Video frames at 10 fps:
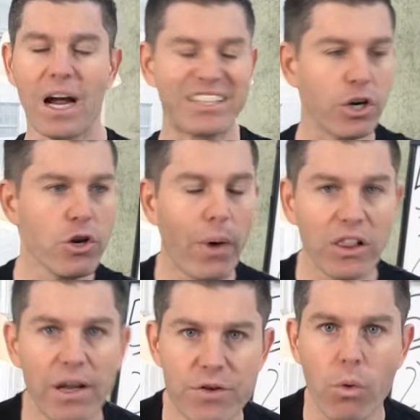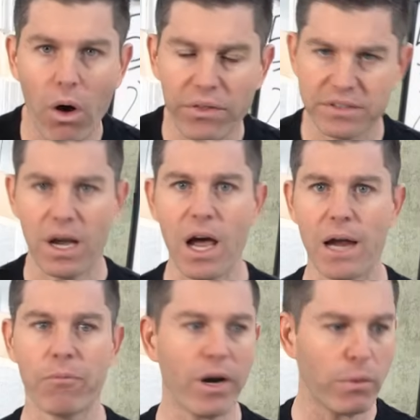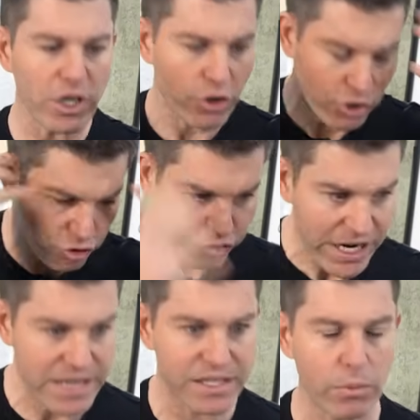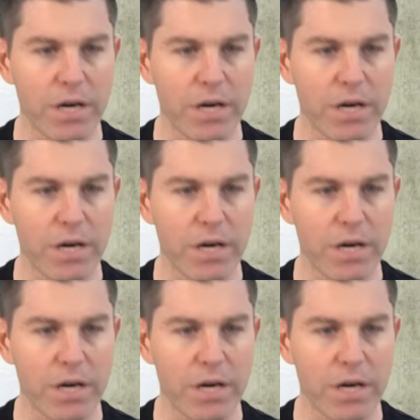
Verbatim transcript: I tell you I love you all the time, right? What you, you're crazy.